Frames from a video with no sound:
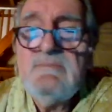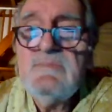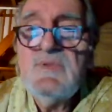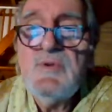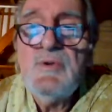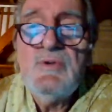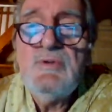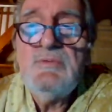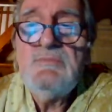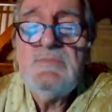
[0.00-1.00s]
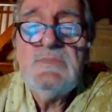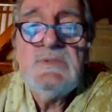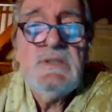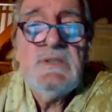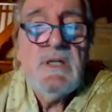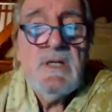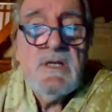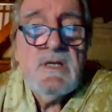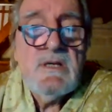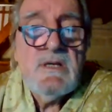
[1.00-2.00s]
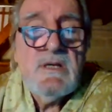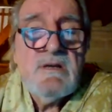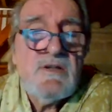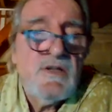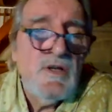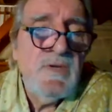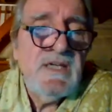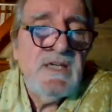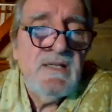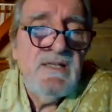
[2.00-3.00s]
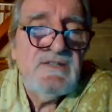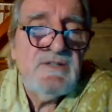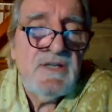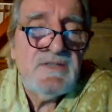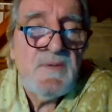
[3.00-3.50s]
from that, because it is an immense question.